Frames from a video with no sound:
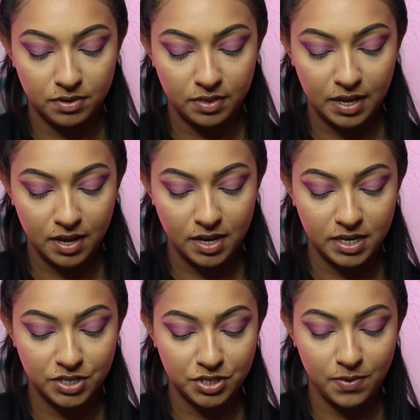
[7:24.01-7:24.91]
think I
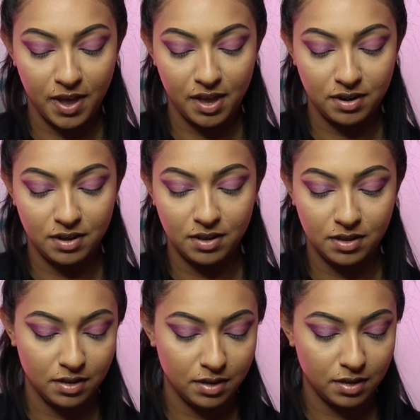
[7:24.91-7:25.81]
need to add
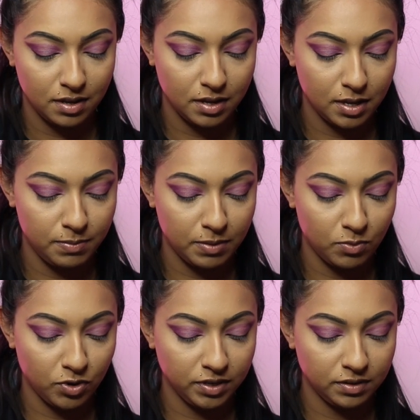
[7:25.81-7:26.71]
a bit
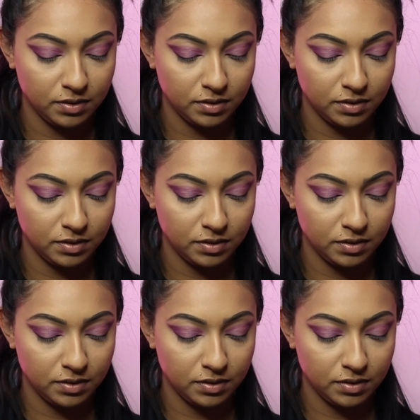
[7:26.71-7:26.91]
more.